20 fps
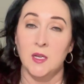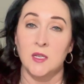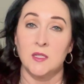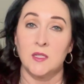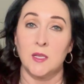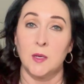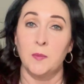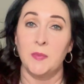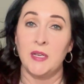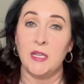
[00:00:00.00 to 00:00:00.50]

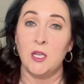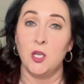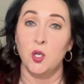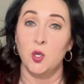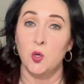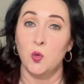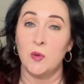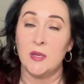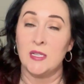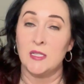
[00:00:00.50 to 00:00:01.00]
Somebody
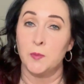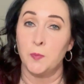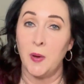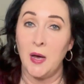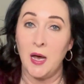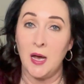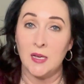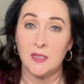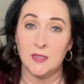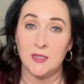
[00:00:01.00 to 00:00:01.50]
who is
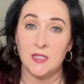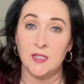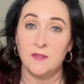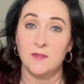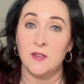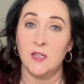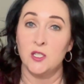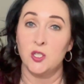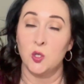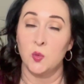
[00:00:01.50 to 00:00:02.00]

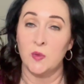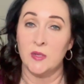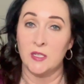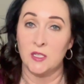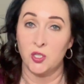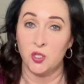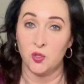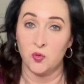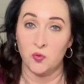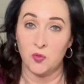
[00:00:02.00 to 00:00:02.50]
positive to an
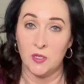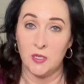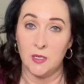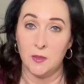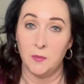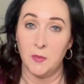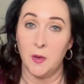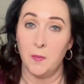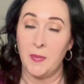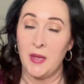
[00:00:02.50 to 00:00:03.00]

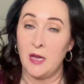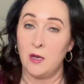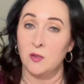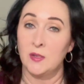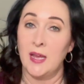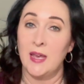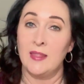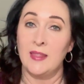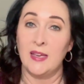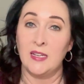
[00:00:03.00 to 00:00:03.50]
extreme
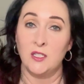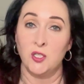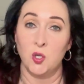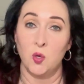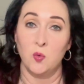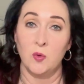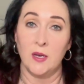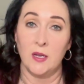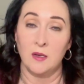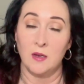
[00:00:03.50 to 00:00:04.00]
amount and they
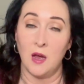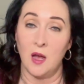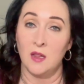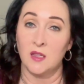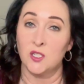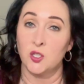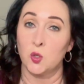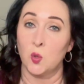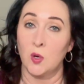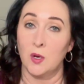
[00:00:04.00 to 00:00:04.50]
don't
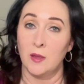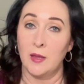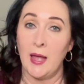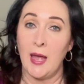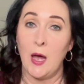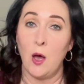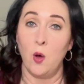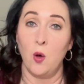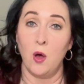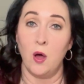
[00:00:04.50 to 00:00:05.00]
acknowledge or
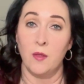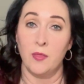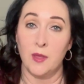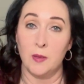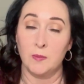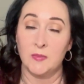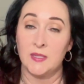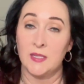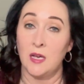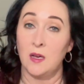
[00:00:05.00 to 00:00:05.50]
allow
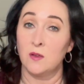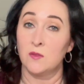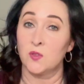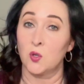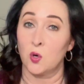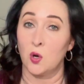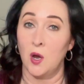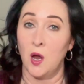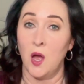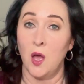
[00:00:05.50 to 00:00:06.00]
themselves
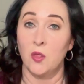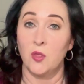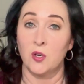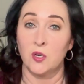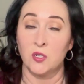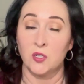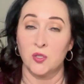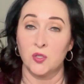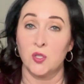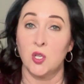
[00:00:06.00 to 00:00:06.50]
or
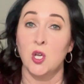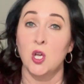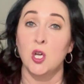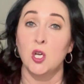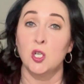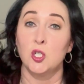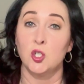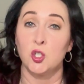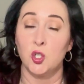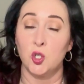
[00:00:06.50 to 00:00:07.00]
others
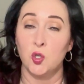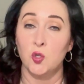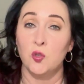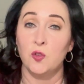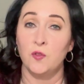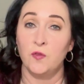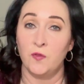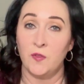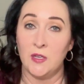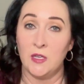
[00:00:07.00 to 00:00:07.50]

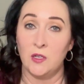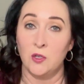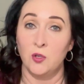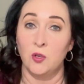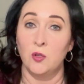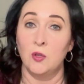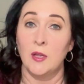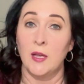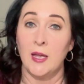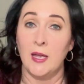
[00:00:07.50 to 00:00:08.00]
to
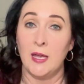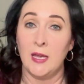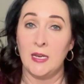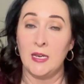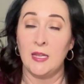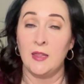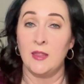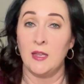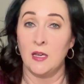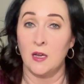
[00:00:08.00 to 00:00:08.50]
feel
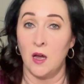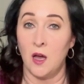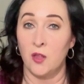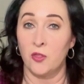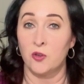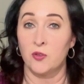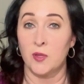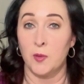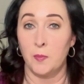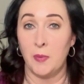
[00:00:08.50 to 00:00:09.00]
anything
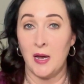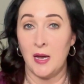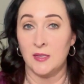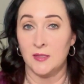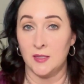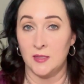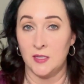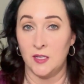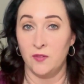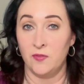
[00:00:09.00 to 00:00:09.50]
other than
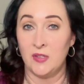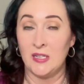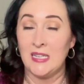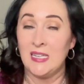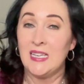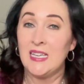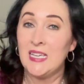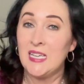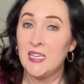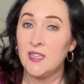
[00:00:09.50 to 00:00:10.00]

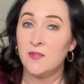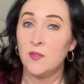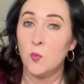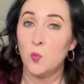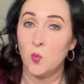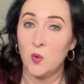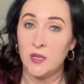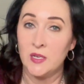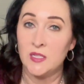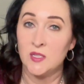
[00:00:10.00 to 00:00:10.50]
positivity,
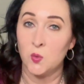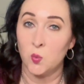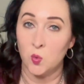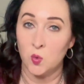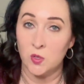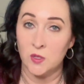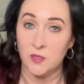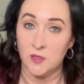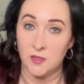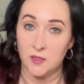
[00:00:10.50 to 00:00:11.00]
even when it's
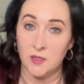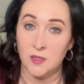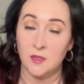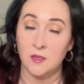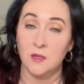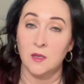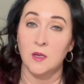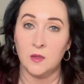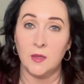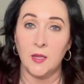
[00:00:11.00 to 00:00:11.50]
warranted.
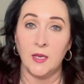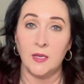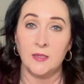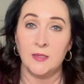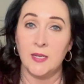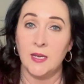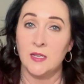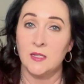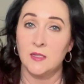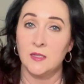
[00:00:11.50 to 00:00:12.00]
They
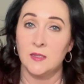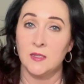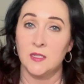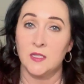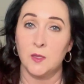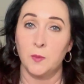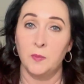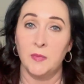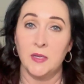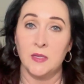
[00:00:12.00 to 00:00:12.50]
tend to
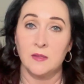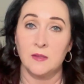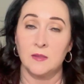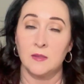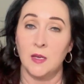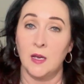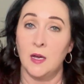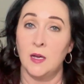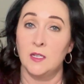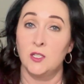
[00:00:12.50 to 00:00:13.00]
dismiss
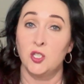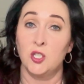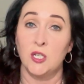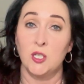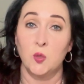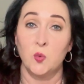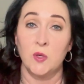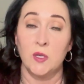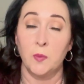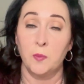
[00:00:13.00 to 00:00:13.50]

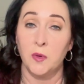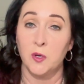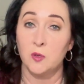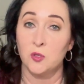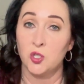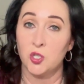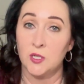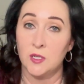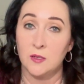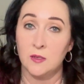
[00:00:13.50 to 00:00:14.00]
genuine
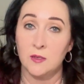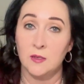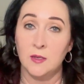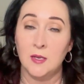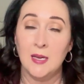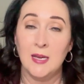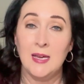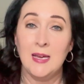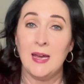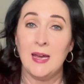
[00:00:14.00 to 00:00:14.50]
emotion
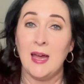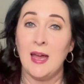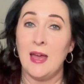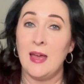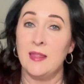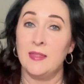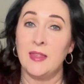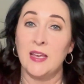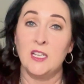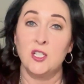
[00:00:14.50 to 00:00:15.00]

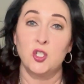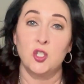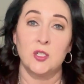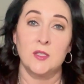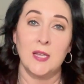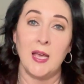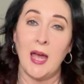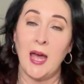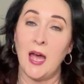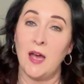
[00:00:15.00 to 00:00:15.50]
and they
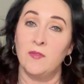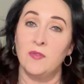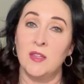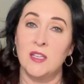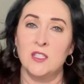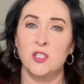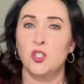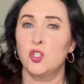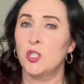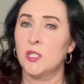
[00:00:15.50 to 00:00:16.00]
just have
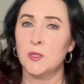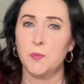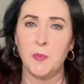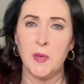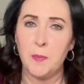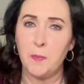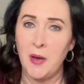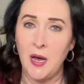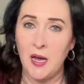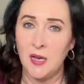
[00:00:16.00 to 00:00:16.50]
this just
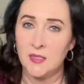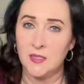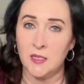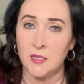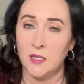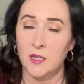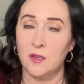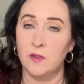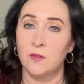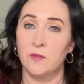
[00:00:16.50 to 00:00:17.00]
be
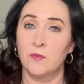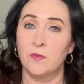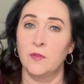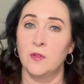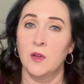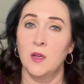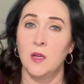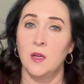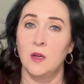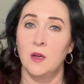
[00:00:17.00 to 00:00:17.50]
positive
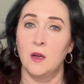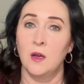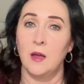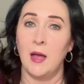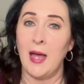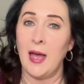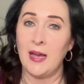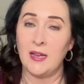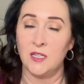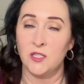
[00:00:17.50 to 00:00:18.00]

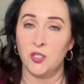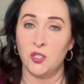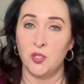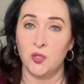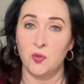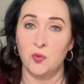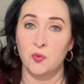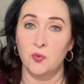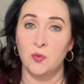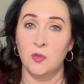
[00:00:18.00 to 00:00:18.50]

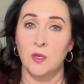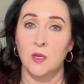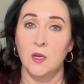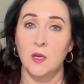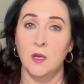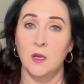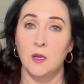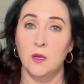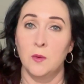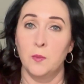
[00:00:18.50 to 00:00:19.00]
attitude,
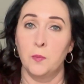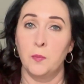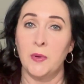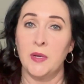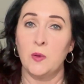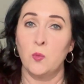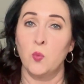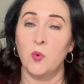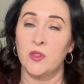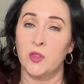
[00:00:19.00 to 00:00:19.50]

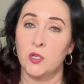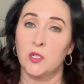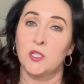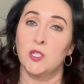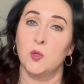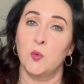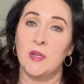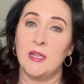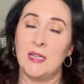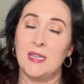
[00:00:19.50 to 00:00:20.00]
but what they're
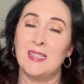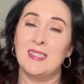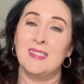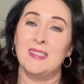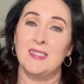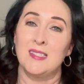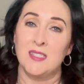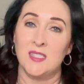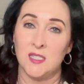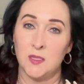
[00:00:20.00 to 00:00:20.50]
doing is
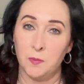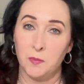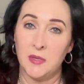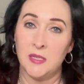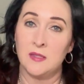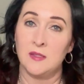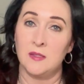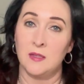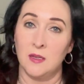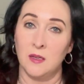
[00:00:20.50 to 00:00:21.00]

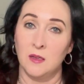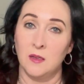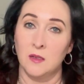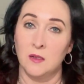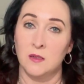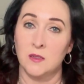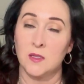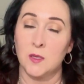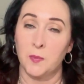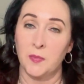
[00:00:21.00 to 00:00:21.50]

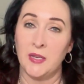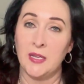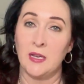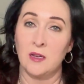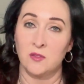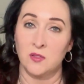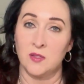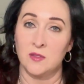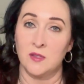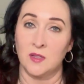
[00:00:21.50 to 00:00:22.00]
dismissing somebody
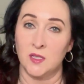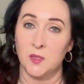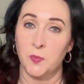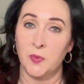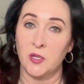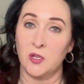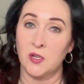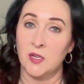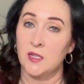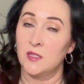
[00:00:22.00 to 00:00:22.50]
else's
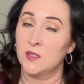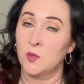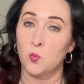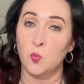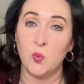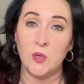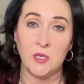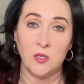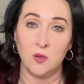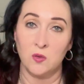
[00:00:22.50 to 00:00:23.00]
experience, and
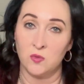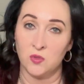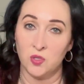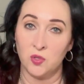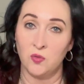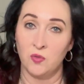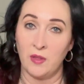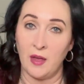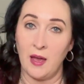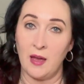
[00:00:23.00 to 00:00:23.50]
we don't
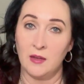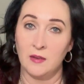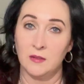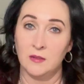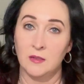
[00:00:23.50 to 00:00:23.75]
do that.